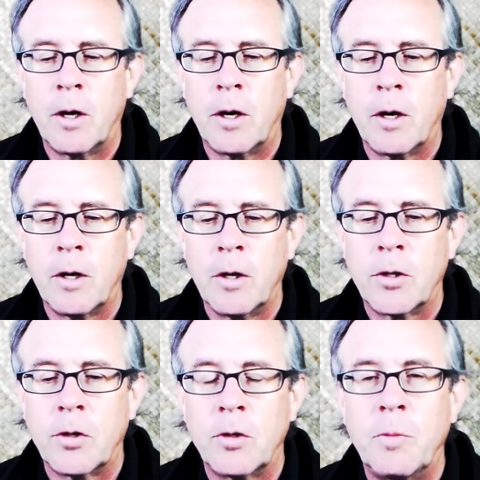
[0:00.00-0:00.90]
Uh,
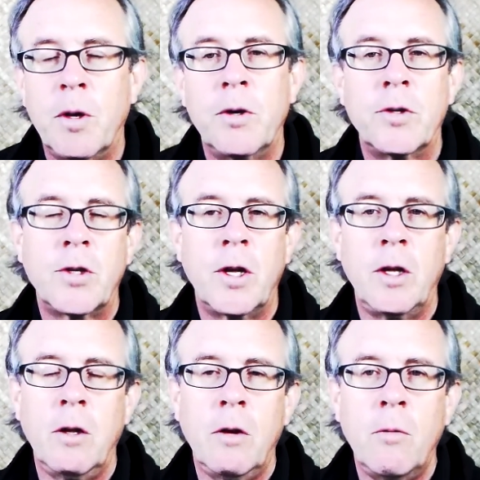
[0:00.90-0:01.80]
so it's better to
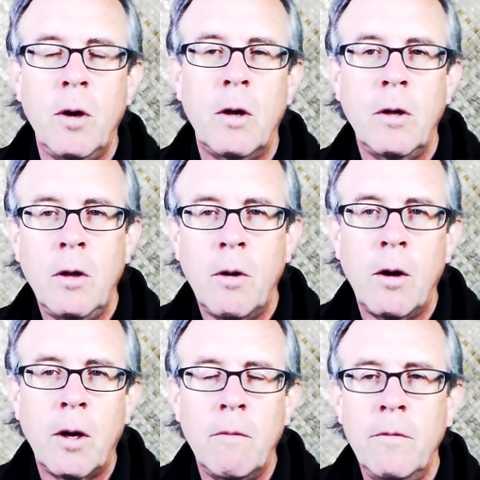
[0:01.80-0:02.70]
say, you know, well, you know,
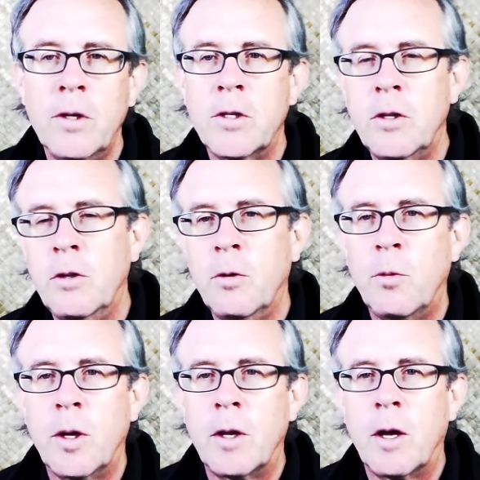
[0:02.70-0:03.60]
I'll come visit you
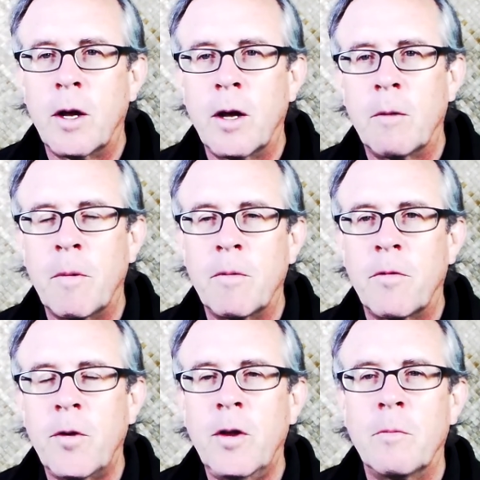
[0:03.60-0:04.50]
when uh,
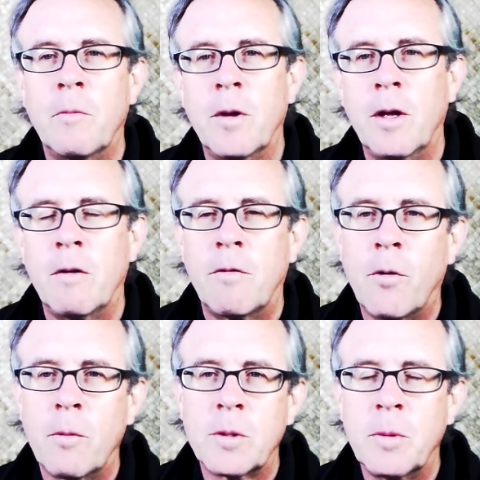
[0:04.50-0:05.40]
freedom
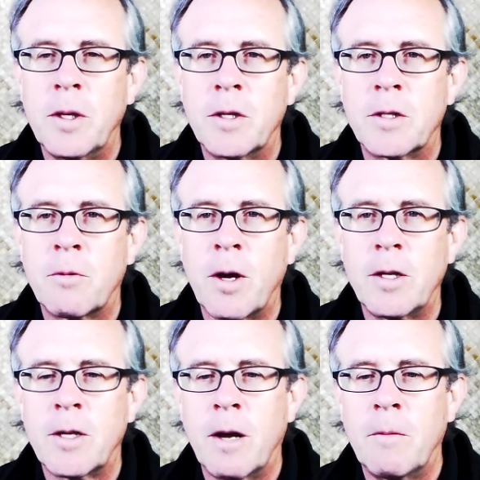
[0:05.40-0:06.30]
informs me it's the
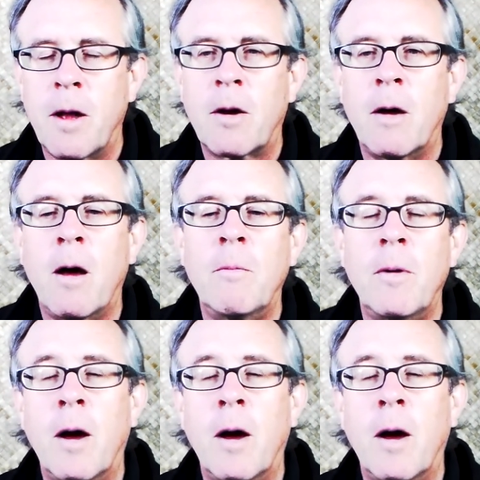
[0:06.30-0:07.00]
right time, and I'll, I'll,